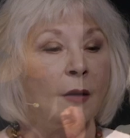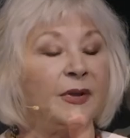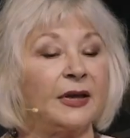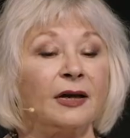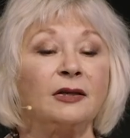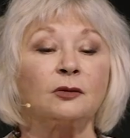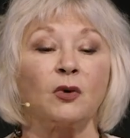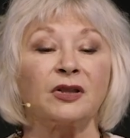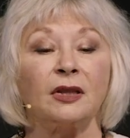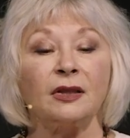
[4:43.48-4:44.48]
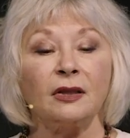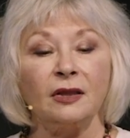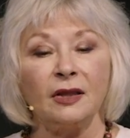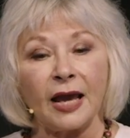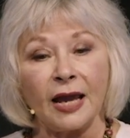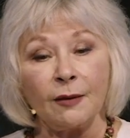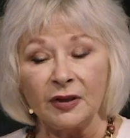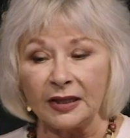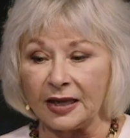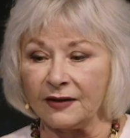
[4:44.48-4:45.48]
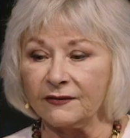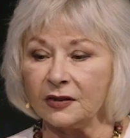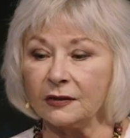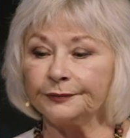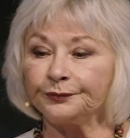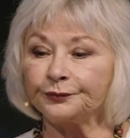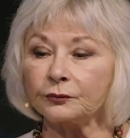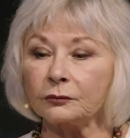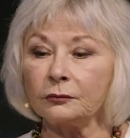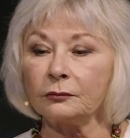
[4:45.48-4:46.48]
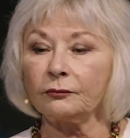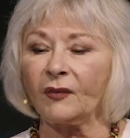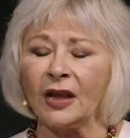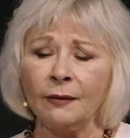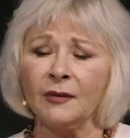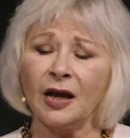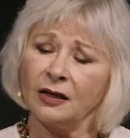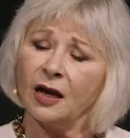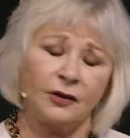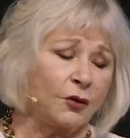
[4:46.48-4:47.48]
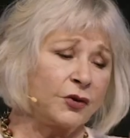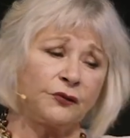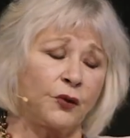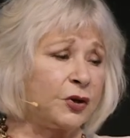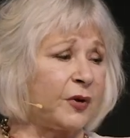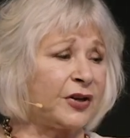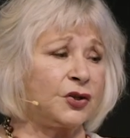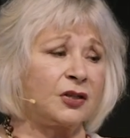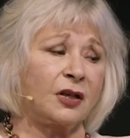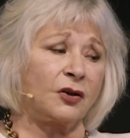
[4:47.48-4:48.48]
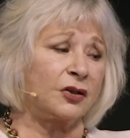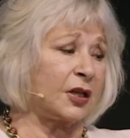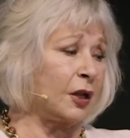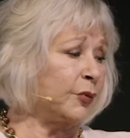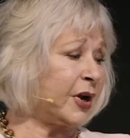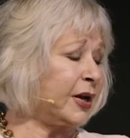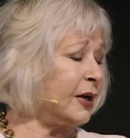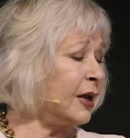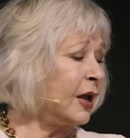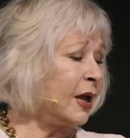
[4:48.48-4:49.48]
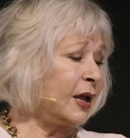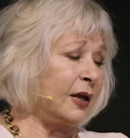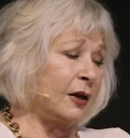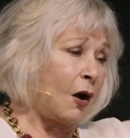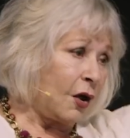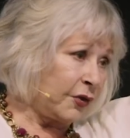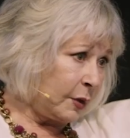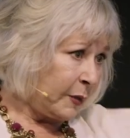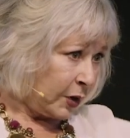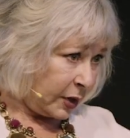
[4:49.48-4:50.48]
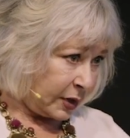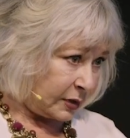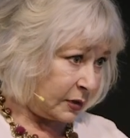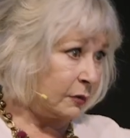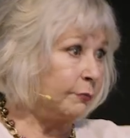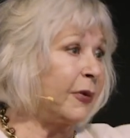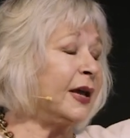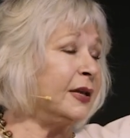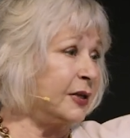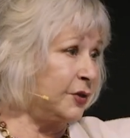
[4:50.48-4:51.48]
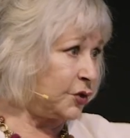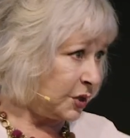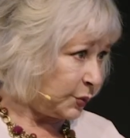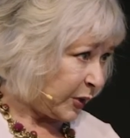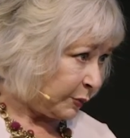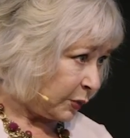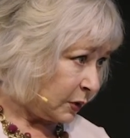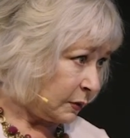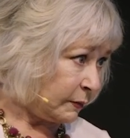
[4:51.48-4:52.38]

Because what they believed, and I, I know there's four directions that are celebrated in all the Americas, by indigenous people.